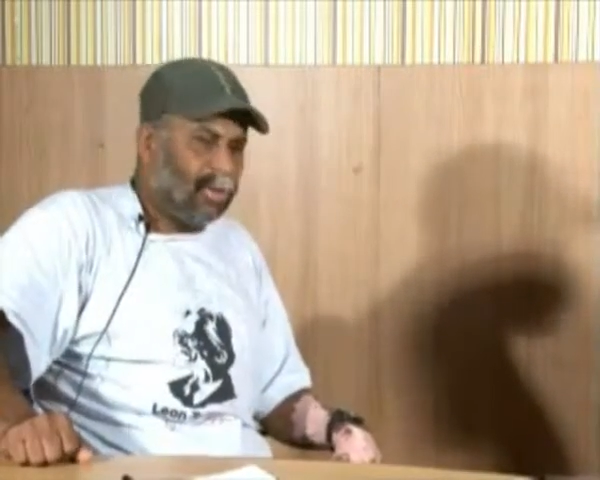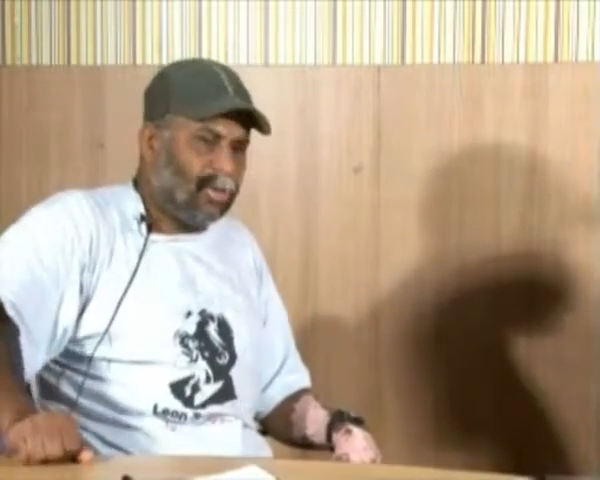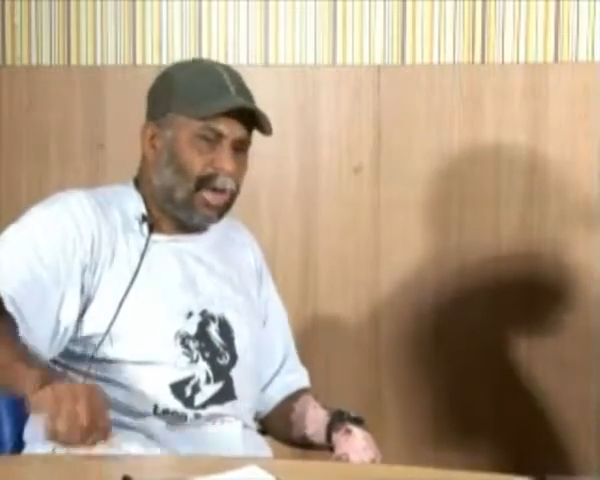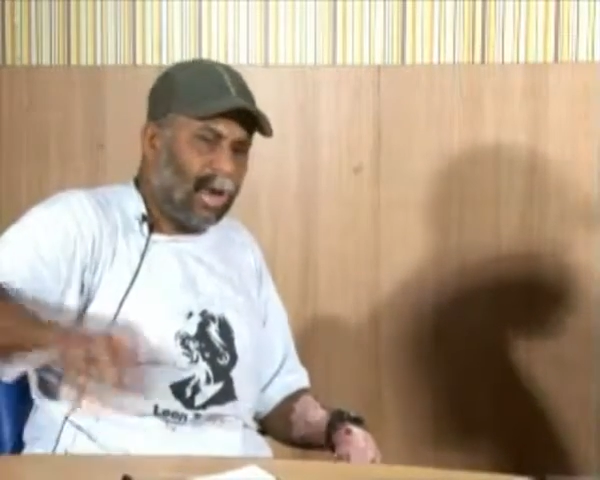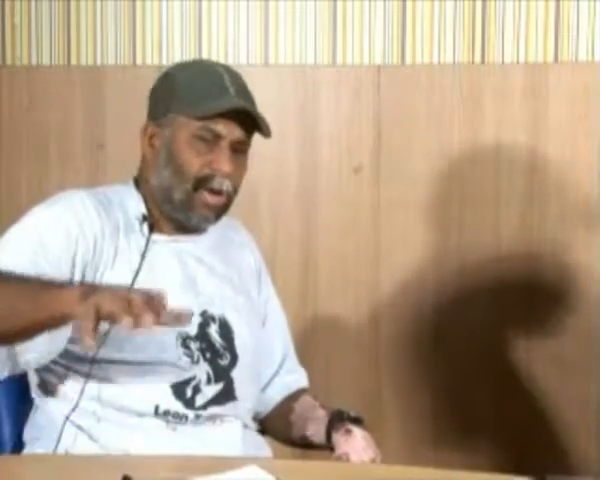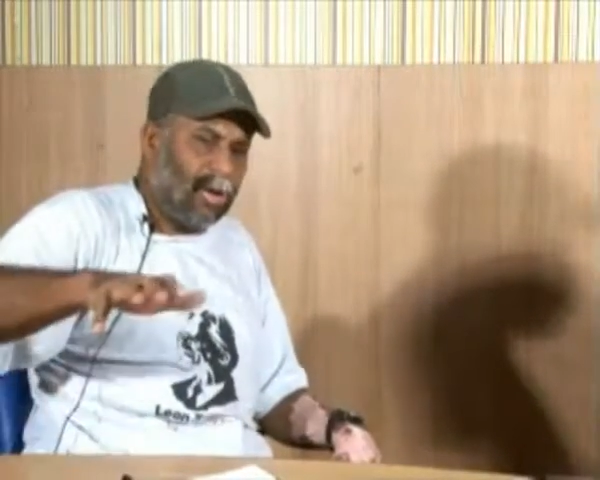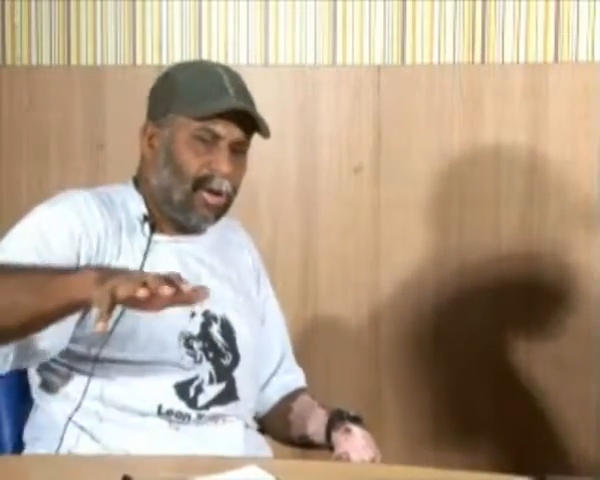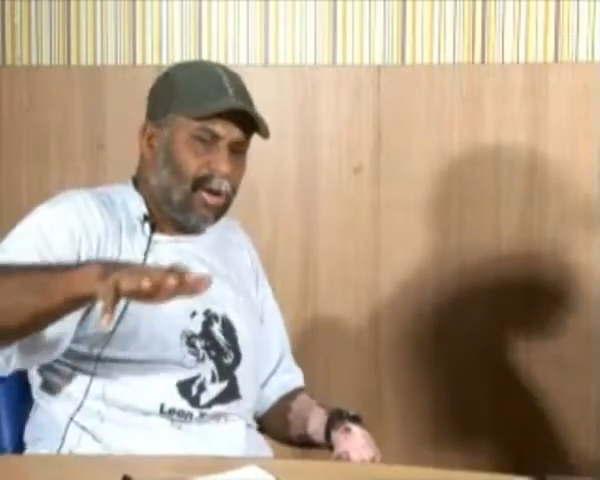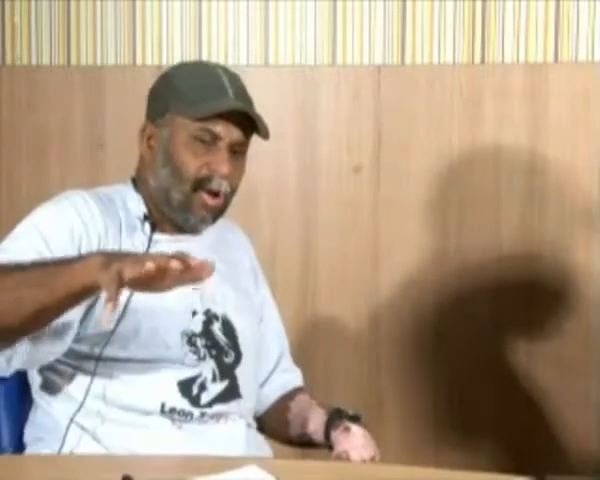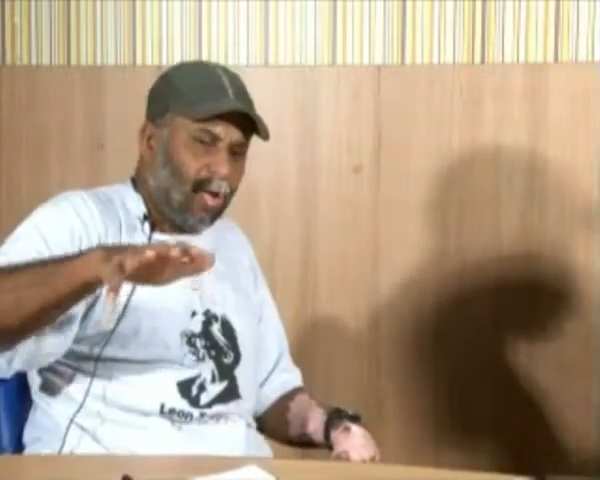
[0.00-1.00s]
There are
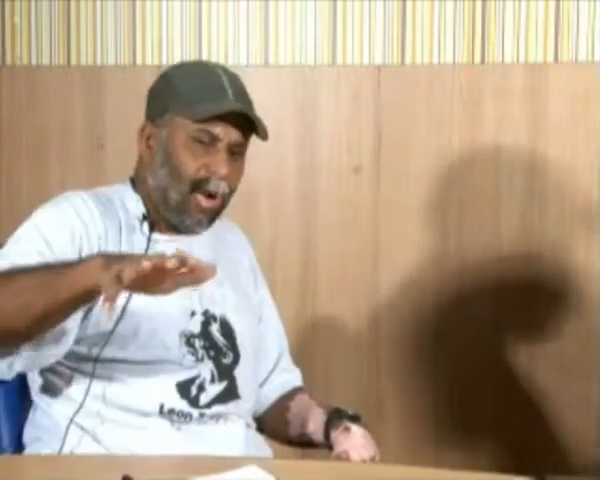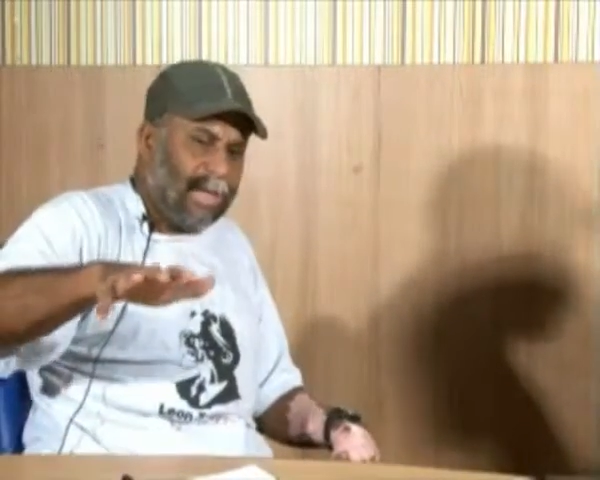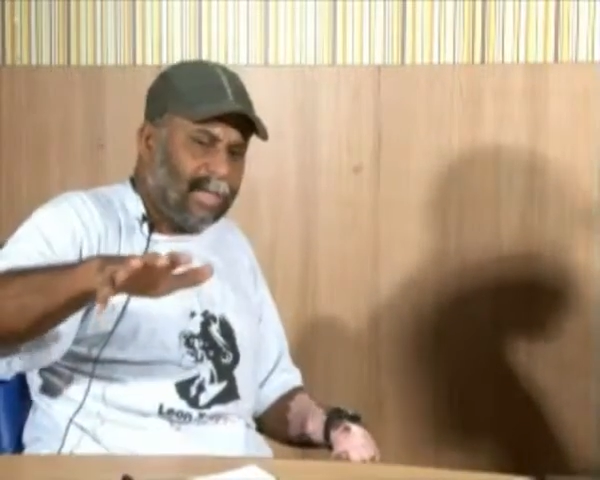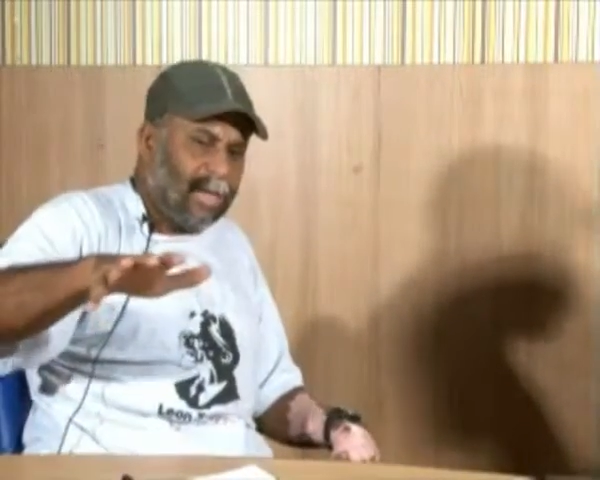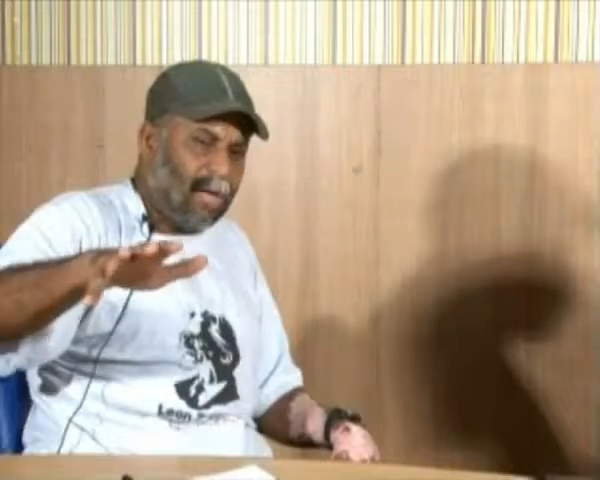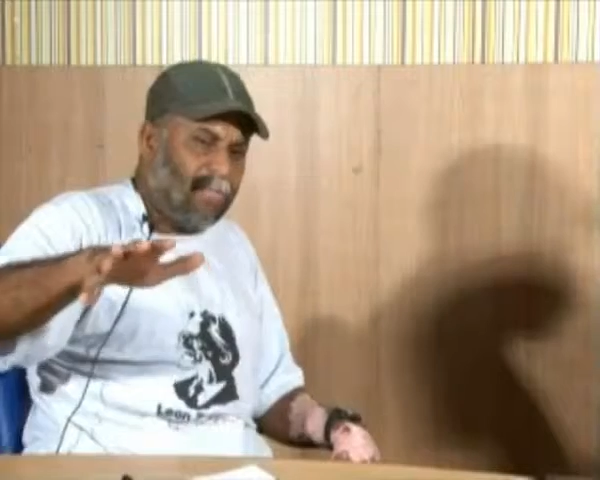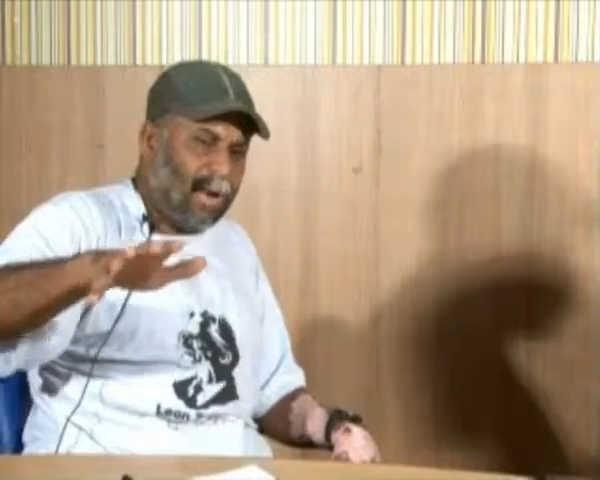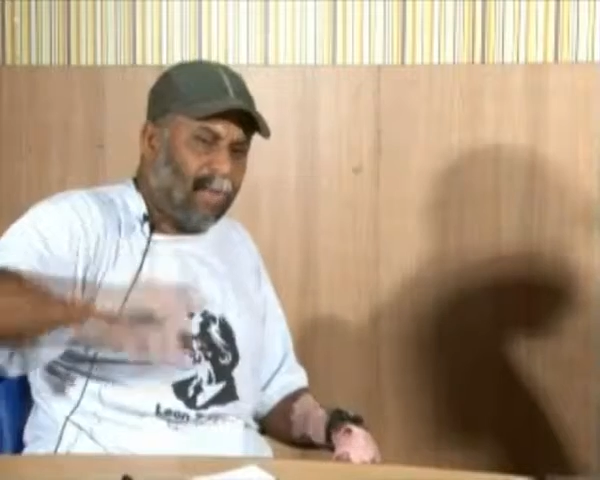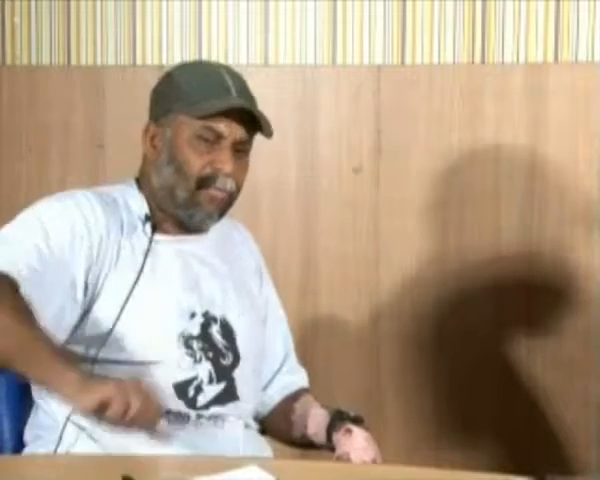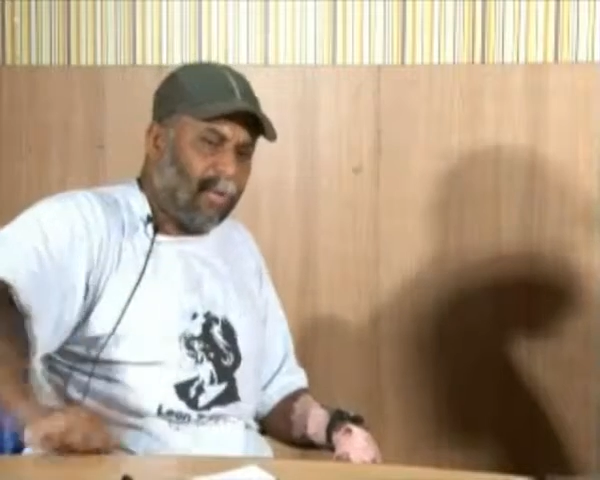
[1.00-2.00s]
quite a
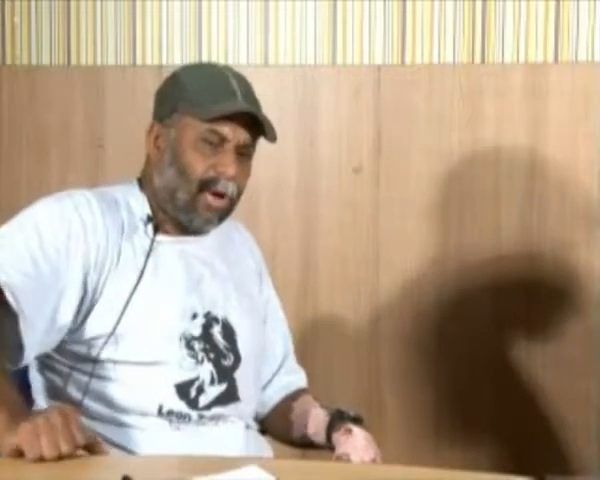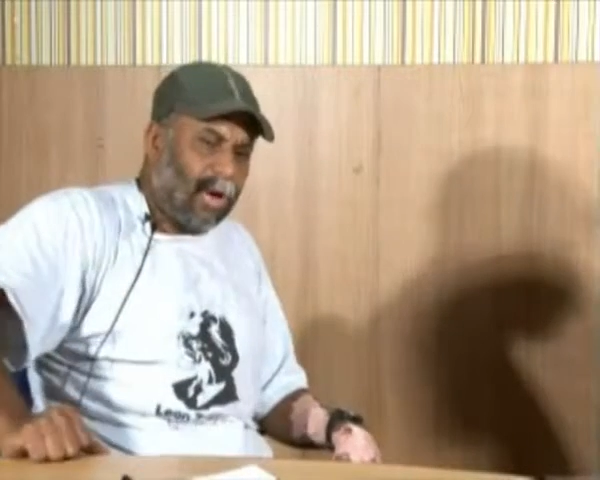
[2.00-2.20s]
number of